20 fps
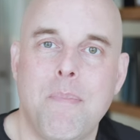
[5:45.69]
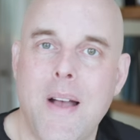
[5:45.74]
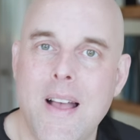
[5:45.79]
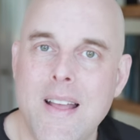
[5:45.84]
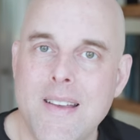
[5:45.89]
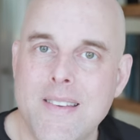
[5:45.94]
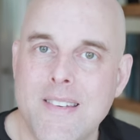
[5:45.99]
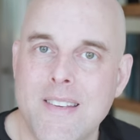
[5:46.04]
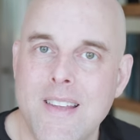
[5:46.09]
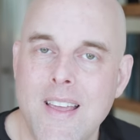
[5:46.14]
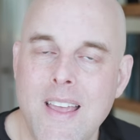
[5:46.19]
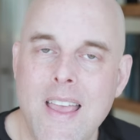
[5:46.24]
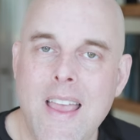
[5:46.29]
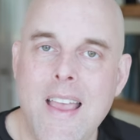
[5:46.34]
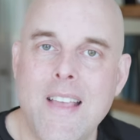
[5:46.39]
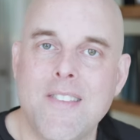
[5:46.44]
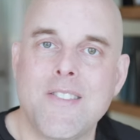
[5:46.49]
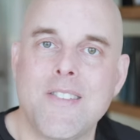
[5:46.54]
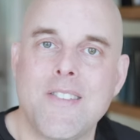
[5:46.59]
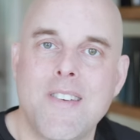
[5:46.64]
but
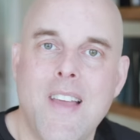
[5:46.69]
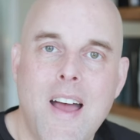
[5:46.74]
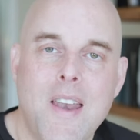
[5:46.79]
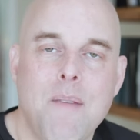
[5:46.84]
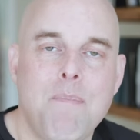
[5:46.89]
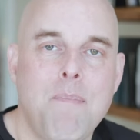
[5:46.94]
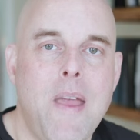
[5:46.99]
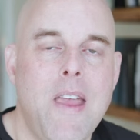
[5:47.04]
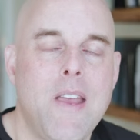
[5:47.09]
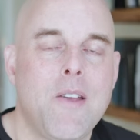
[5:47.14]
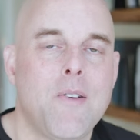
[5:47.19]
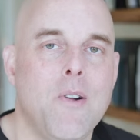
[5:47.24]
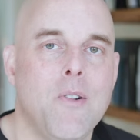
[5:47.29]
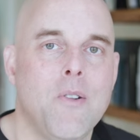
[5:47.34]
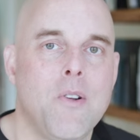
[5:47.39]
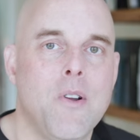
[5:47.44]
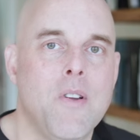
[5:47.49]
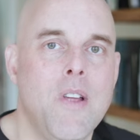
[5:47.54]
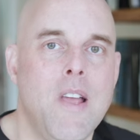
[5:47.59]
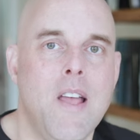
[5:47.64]
it's not a paint
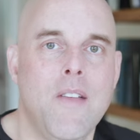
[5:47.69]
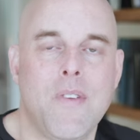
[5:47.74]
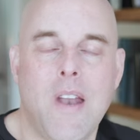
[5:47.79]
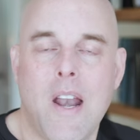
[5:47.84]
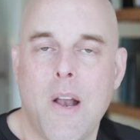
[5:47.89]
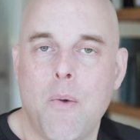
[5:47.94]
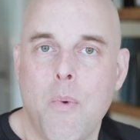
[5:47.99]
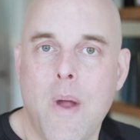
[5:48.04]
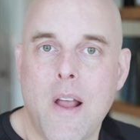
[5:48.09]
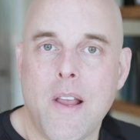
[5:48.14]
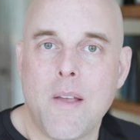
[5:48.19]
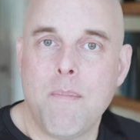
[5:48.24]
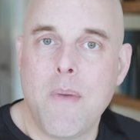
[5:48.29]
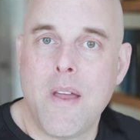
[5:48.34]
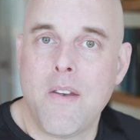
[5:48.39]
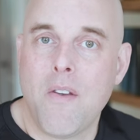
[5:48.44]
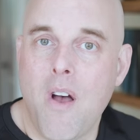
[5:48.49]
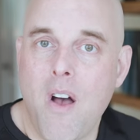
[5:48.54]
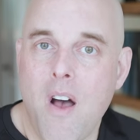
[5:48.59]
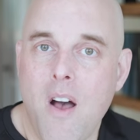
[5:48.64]
color that I
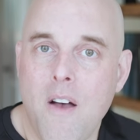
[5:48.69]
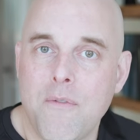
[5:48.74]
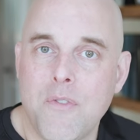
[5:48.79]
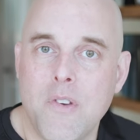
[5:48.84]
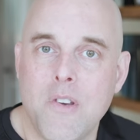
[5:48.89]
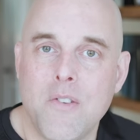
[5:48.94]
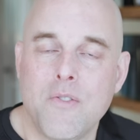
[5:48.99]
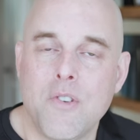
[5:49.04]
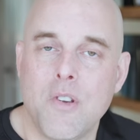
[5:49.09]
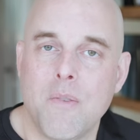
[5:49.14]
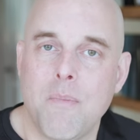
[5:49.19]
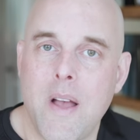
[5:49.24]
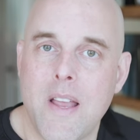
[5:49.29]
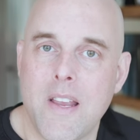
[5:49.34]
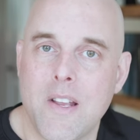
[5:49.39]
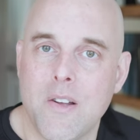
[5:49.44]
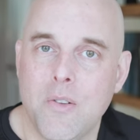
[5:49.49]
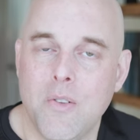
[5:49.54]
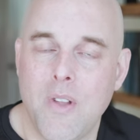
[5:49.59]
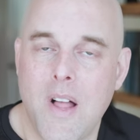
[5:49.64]
recommend often to my
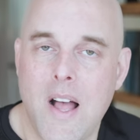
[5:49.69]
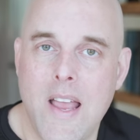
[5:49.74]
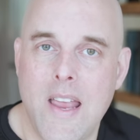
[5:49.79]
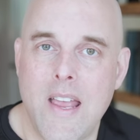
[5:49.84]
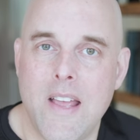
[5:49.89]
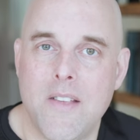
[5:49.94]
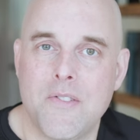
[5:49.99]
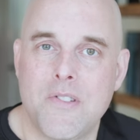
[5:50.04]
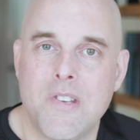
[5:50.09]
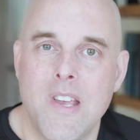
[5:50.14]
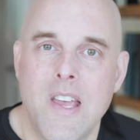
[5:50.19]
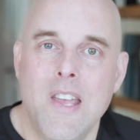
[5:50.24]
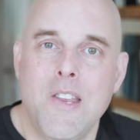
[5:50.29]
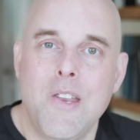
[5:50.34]
clients.